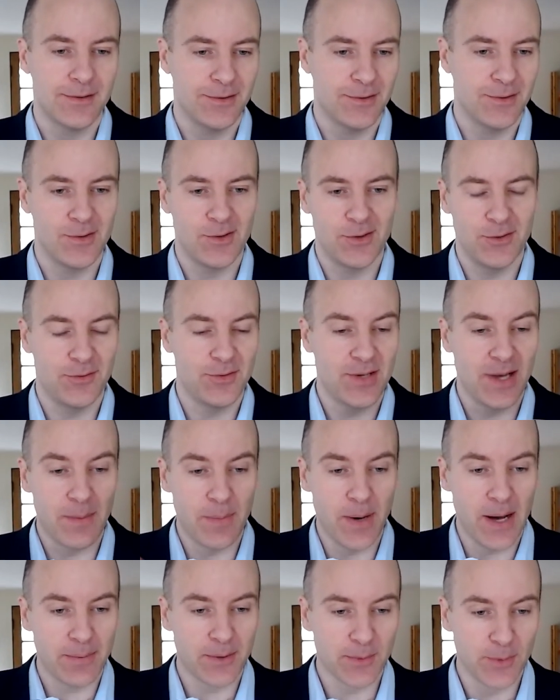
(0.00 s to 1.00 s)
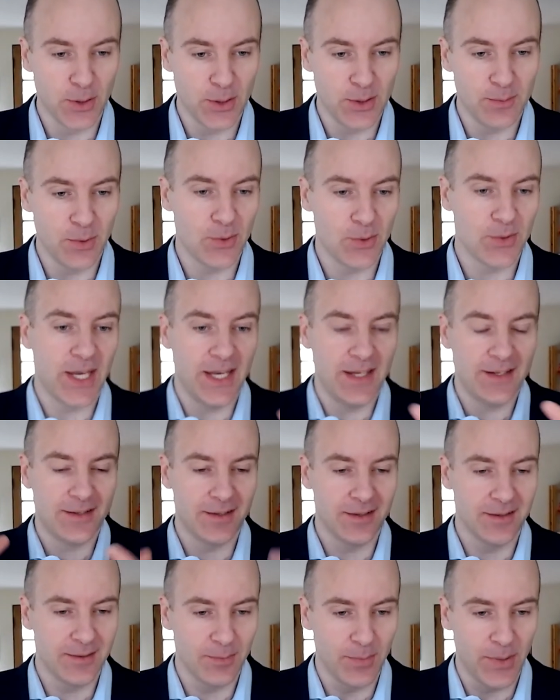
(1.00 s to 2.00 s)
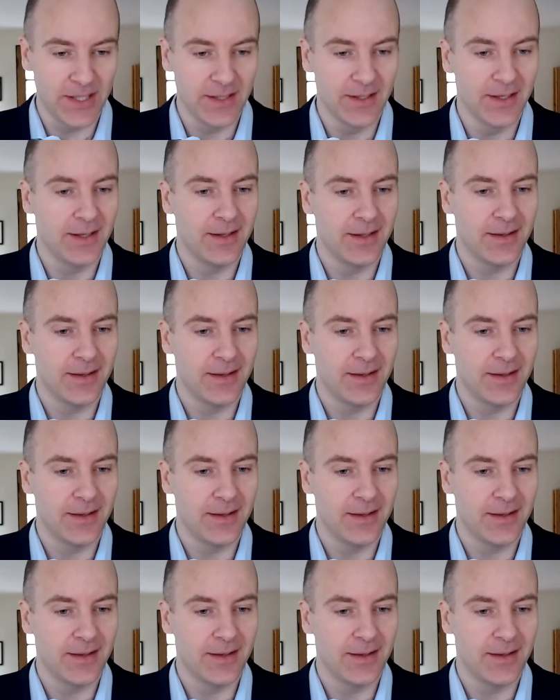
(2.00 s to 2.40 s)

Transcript: Sort of suboptimal in both cases, but